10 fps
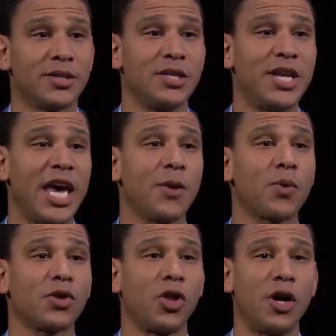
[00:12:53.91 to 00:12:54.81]
Today,
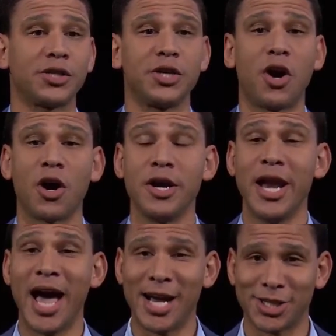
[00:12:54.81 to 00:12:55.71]
we're launching our
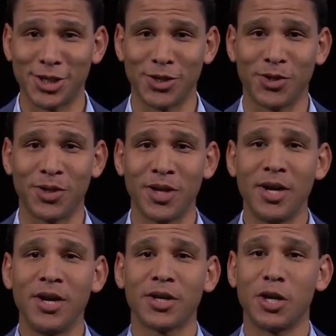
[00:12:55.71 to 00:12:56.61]
national
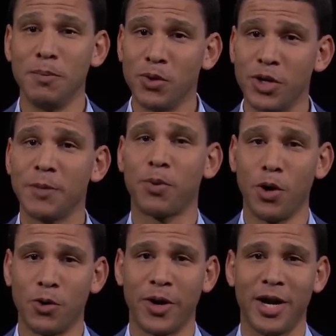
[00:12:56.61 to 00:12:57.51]
community
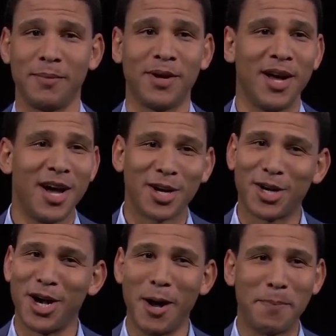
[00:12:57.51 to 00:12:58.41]
program,
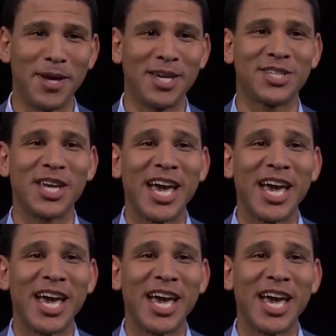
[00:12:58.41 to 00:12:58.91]
Compass